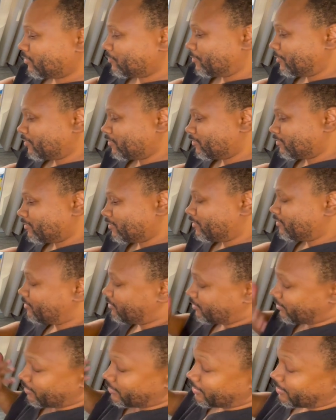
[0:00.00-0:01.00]
muscles in
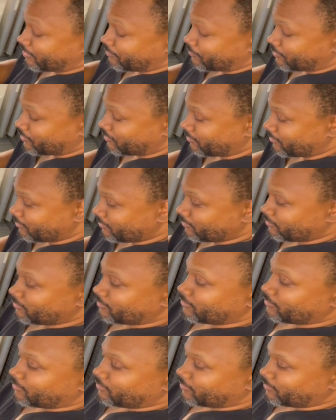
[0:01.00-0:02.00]
our inhale muscle,
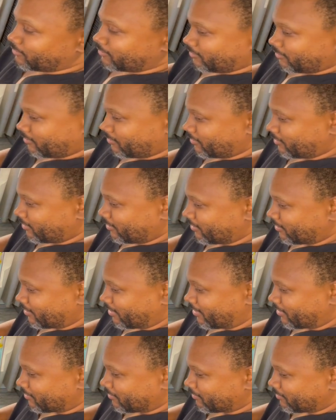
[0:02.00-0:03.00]
so
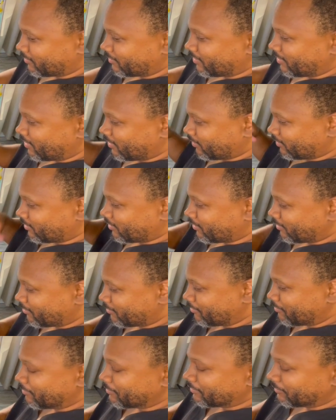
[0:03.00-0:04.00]
intercostals,
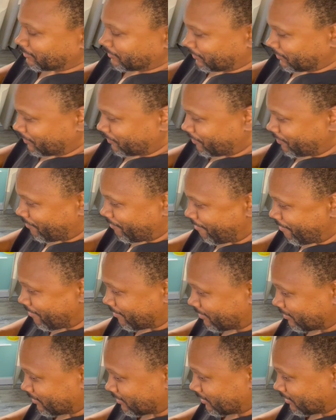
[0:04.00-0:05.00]
exhale,
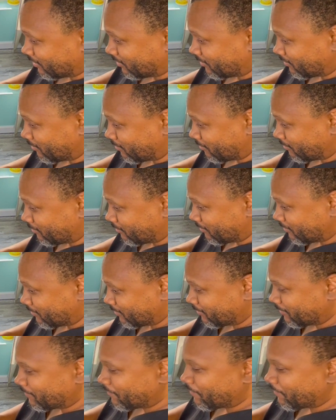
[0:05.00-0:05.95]
it's externals.